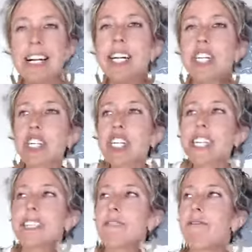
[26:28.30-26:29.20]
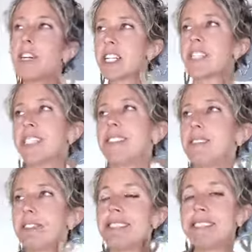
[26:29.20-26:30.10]
is you're going to feel a sense
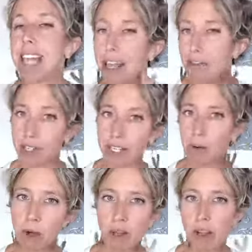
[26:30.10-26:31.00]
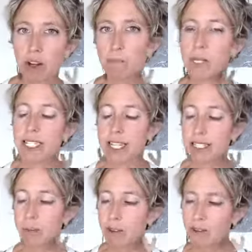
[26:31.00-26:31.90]
of safety within your business.
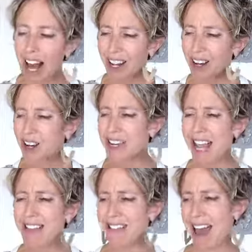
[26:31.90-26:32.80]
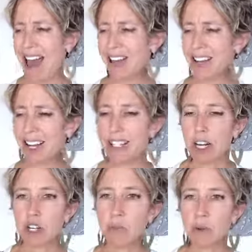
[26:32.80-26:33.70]
And we've got to create that as
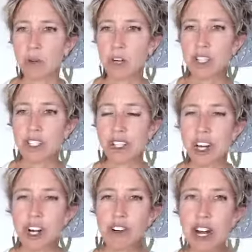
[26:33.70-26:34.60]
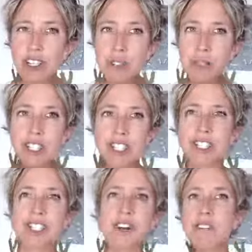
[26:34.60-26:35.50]
entrepreneurs, or else we just
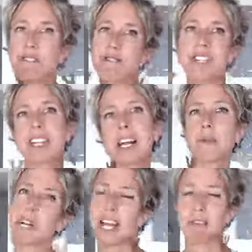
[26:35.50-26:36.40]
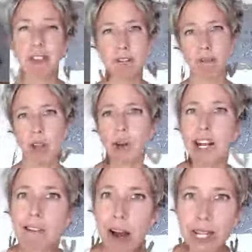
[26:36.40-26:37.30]
start feeling like we're kind of like floating
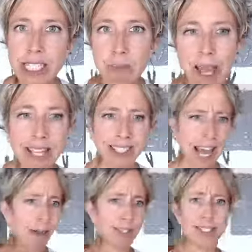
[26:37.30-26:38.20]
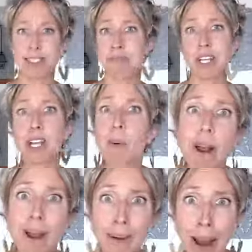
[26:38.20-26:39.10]
around in space and how's this even going to
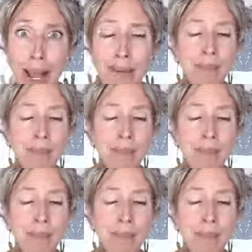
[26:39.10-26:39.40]
work, right?